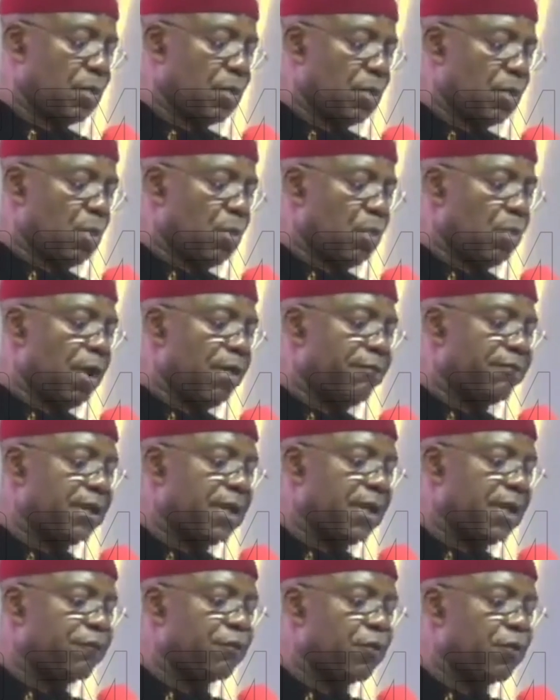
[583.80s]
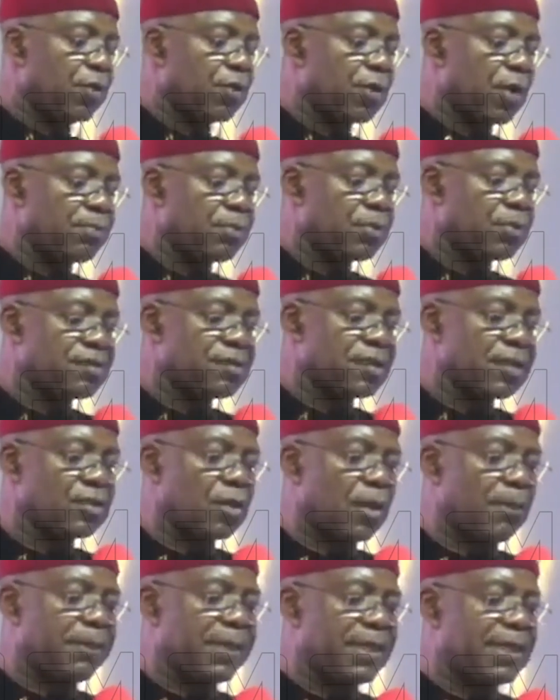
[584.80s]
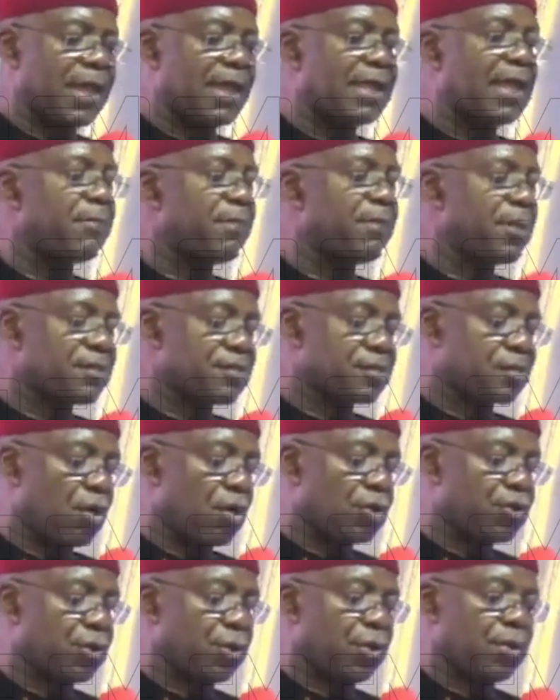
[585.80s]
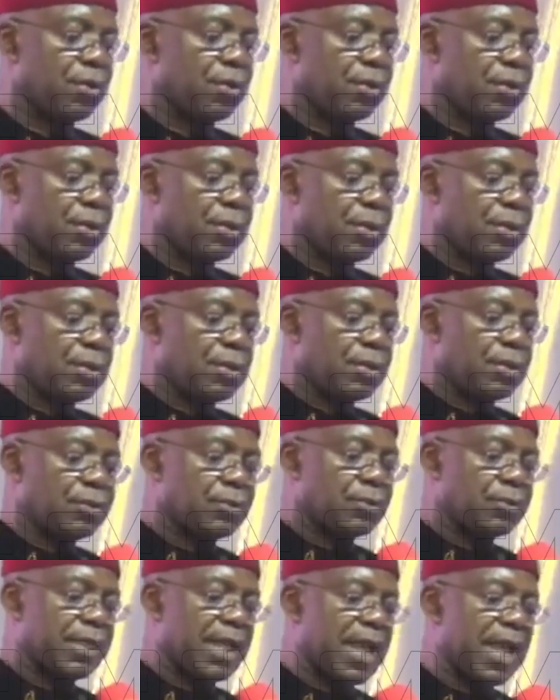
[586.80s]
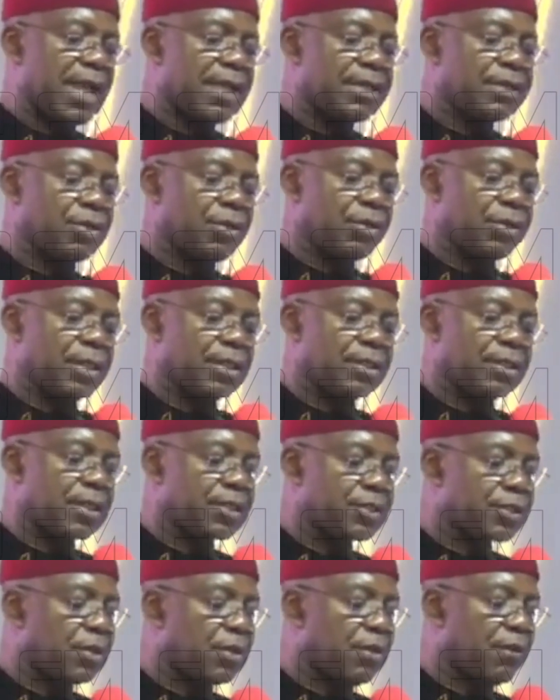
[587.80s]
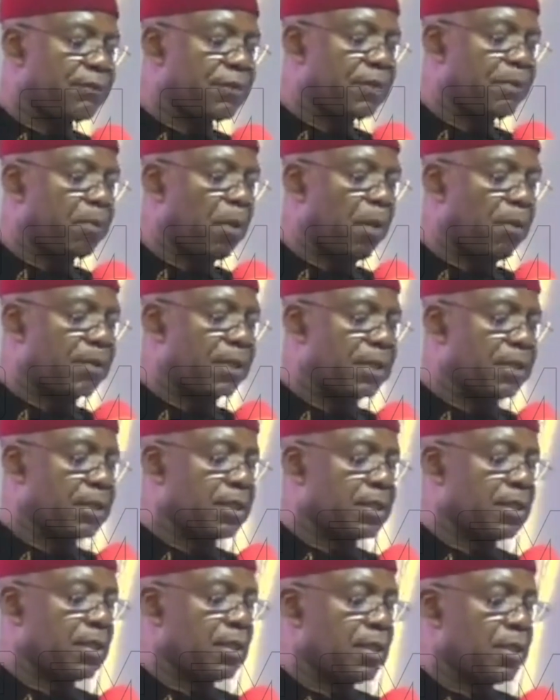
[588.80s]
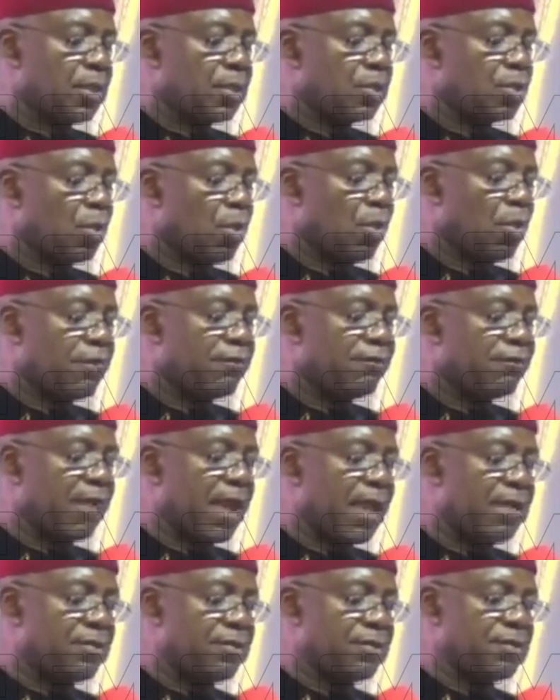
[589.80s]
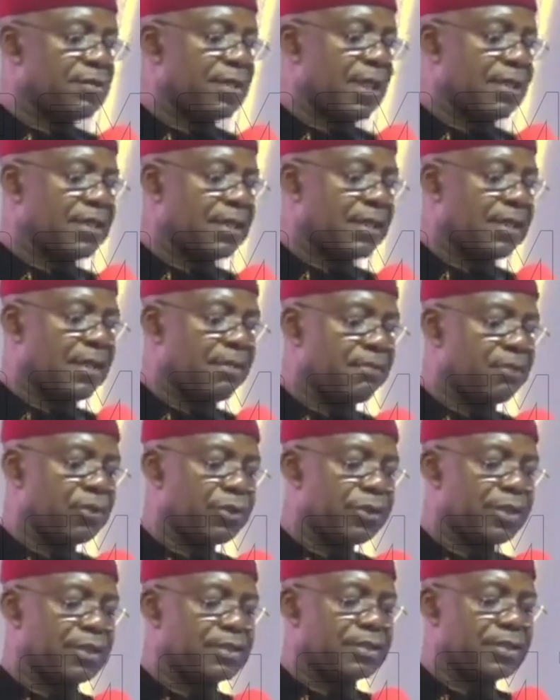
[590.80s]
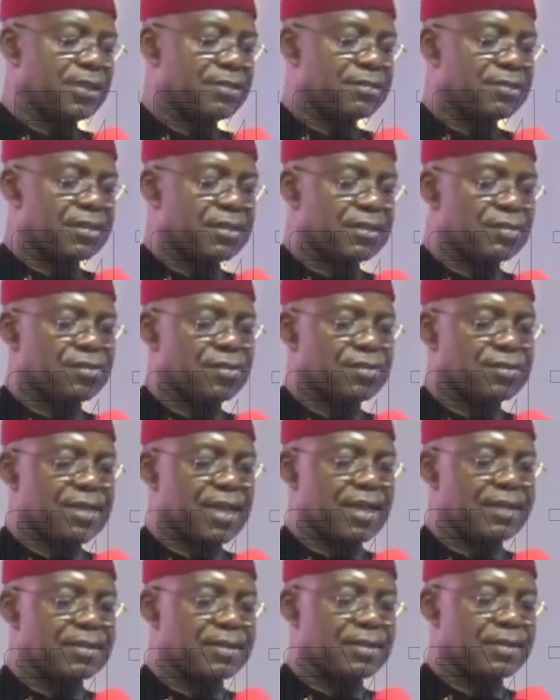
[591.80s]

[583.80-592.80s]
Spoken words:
We have therefore come to set up a dynamic structure to guide the orientation of the public towards values that enable greatness in the society.